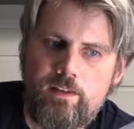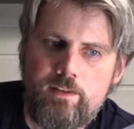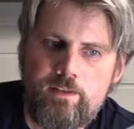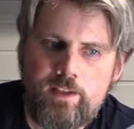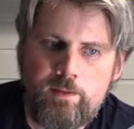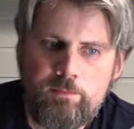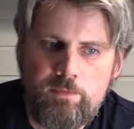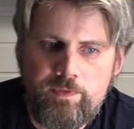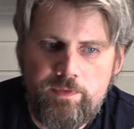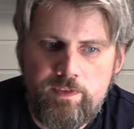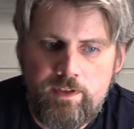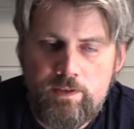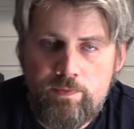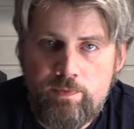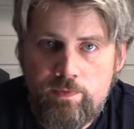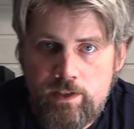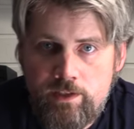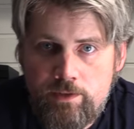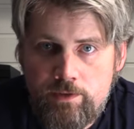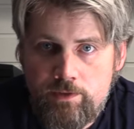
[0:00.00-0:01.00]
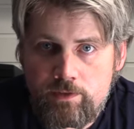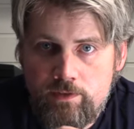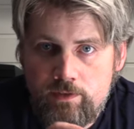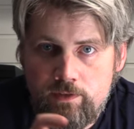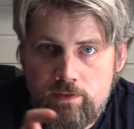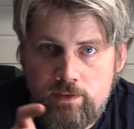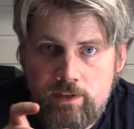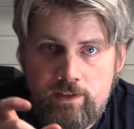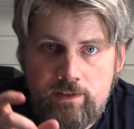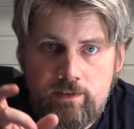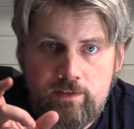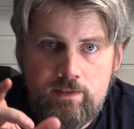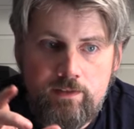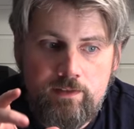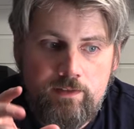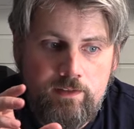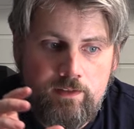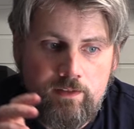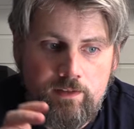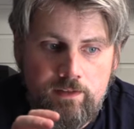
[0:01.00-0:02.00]
some of these figures
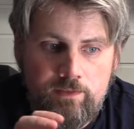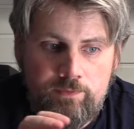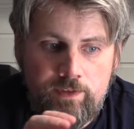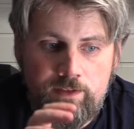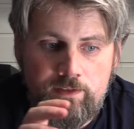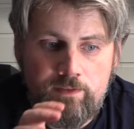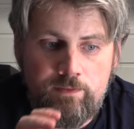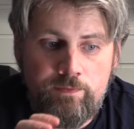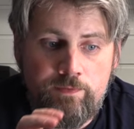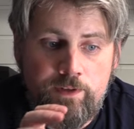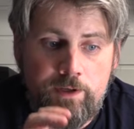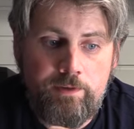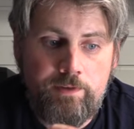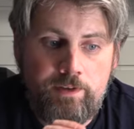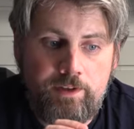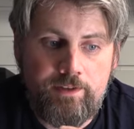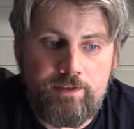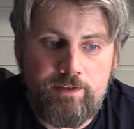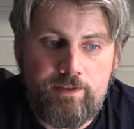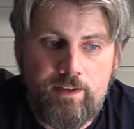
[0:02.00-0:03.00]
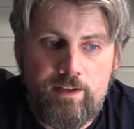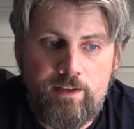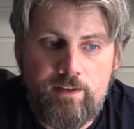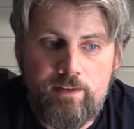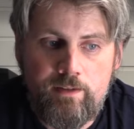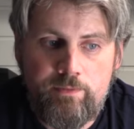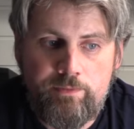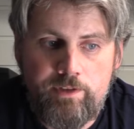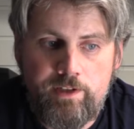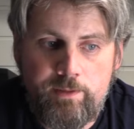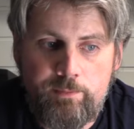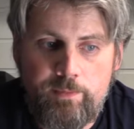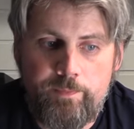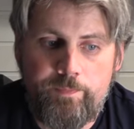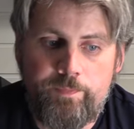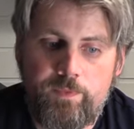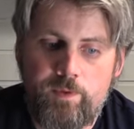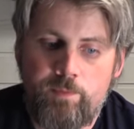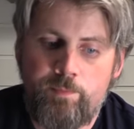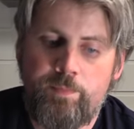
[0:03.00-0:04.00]
hit fit very nice in the frame,
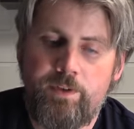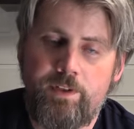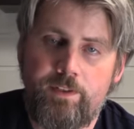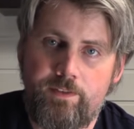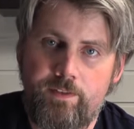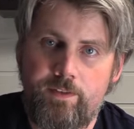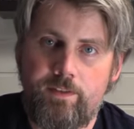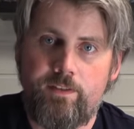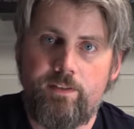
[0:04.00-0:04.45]
but